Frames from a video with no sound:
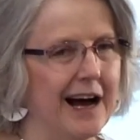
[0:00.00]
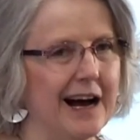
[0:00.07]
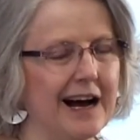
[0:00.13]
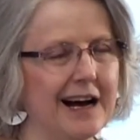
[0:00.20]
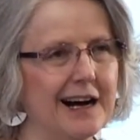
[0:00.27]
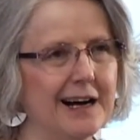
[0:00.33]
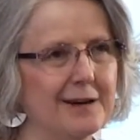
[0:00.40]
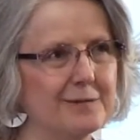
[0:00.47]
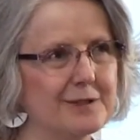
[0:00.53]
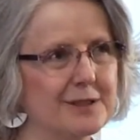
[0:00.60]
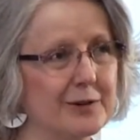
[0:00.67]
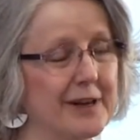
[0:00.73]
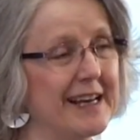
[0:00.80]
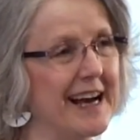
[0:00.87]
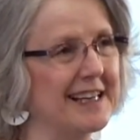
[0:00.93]
um,
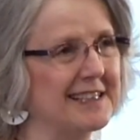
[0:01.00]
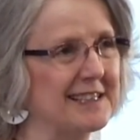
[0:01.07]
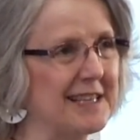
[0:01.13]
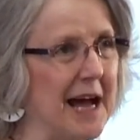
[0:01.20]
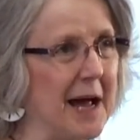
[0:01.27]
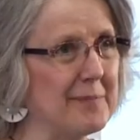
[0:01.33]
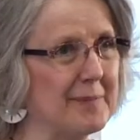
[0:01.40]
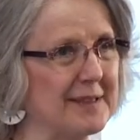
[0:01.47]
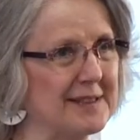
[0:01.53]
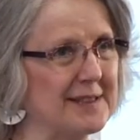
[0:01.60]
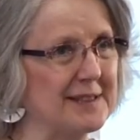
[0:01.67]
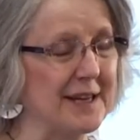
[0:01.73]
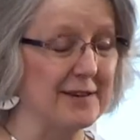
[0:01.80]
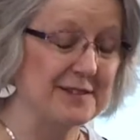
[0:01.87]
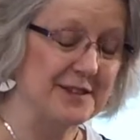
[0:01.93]
so he got to type his
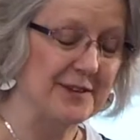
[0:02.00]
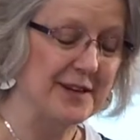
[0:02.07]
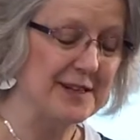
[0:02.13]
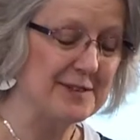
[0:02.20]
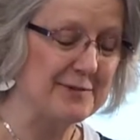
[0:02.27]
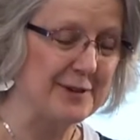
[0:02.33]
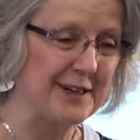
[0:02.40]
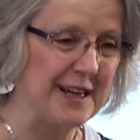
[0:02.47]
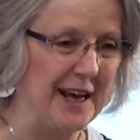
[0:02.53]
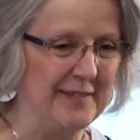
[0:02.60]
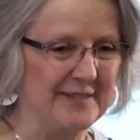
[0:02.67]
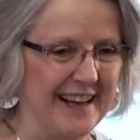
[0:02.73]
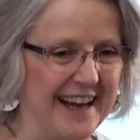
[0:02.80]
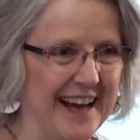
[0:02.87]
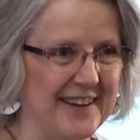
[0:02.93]
stuff. So his work
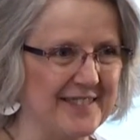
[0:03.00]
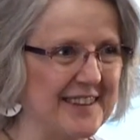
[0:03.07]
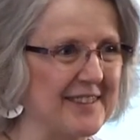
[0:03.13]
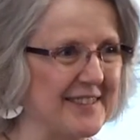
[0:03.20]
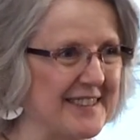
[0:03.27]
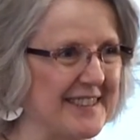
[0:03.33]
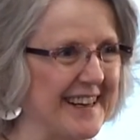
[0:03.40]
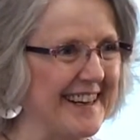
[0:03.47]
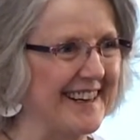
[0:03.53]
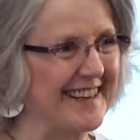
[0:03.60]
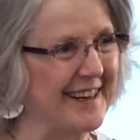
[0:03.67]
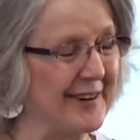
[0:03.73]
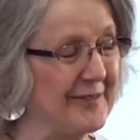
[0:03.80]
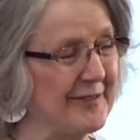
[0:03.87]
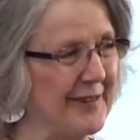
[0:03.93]
came typed. It was a,
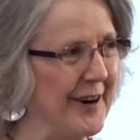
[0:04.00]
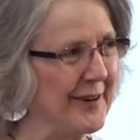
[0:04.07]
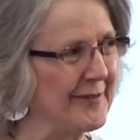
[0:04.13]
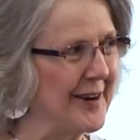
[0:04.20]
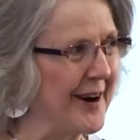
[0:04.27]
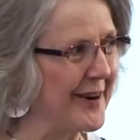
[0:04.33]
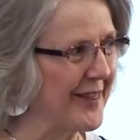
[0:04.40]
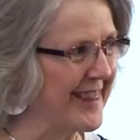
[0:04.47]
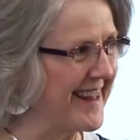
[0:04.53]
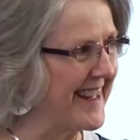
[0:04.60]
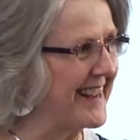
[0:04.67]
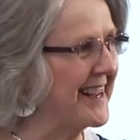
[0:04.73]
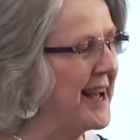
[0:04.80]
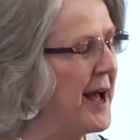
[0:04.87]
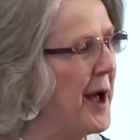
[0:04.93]
a, a rare
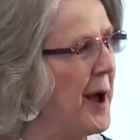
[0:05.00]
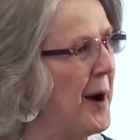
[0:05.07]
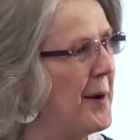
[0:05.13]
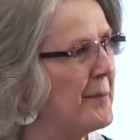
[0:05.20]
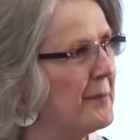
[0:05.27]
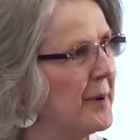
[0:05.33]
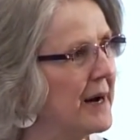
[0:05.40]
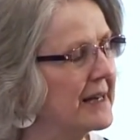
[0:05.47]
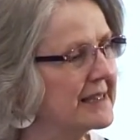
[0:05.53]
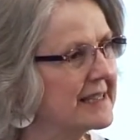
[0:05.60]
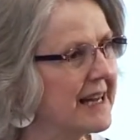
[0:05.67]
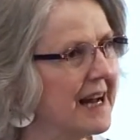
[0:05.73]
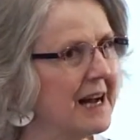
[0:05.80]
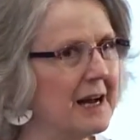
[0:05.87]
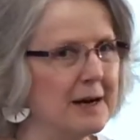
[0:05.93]
thing, but
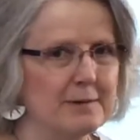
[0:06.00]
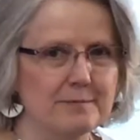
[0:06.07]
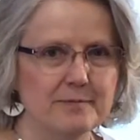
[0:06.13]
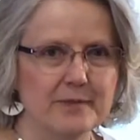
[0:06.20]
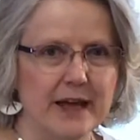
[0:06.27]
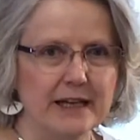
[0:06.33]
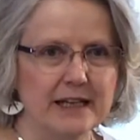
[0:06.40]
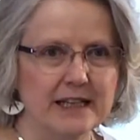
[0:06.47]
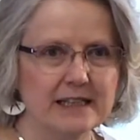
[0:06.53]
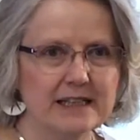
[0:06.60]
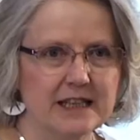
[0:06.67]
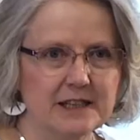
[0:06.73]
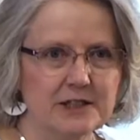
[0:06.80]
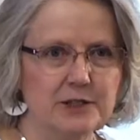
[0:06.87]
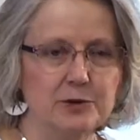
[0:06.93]
um, they didn't
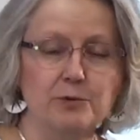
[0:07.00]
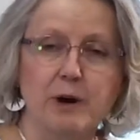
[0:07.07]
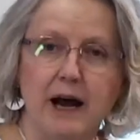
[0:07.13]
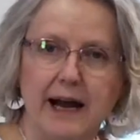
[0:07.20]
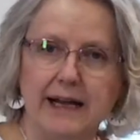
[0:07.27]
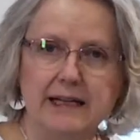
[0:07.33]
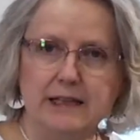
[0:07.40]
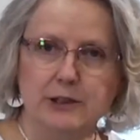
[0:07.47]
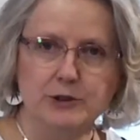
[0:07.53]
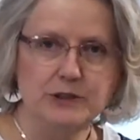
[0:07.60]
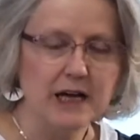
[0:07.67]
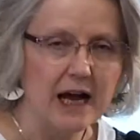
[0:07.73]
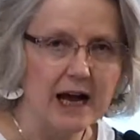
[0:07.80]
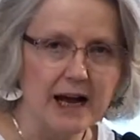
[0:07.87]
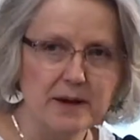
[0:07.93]
get to write or
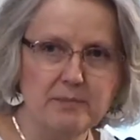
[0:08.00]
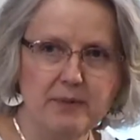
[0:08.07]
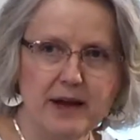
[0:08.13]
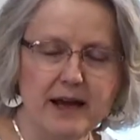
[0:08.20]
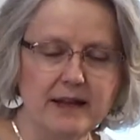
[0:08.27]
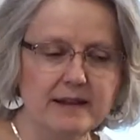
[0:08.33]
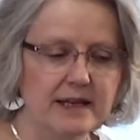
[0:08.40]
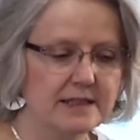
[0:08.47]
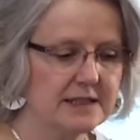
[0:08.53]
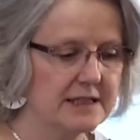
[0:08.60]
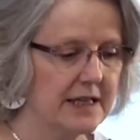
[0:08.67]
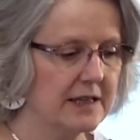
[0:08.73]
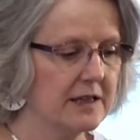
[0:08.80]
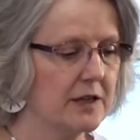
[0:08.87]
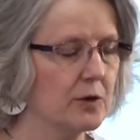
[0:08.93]
type, and they
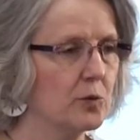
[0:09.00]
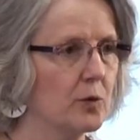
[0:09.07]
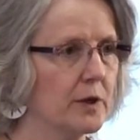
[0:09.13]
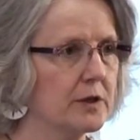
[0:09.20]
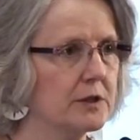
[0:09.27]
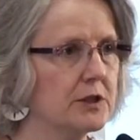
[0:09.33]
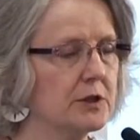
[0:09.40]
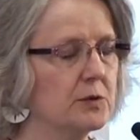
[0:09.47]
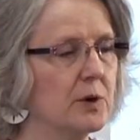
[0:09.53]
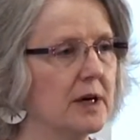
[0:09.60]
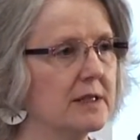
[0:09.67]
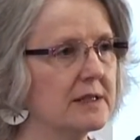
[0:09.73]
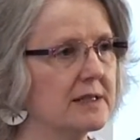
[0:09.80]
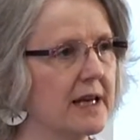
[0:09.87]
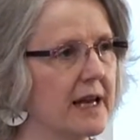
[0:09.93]
sent their work to
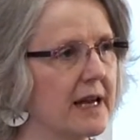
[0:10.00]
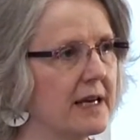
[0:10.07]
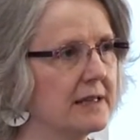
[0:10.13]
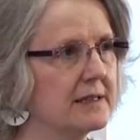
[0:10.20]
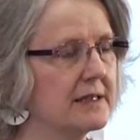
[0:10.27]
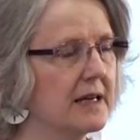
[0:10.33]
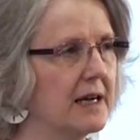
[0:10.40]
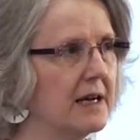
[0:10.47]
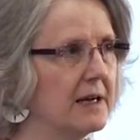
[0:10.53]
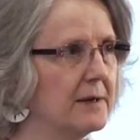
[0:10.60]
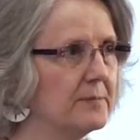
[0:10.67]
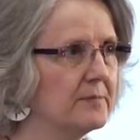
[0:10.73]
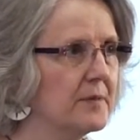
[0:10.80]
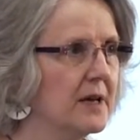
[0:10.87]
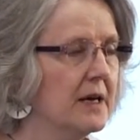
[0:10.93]
us and.
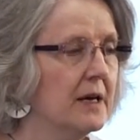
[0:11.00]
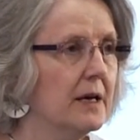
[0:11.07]
Um,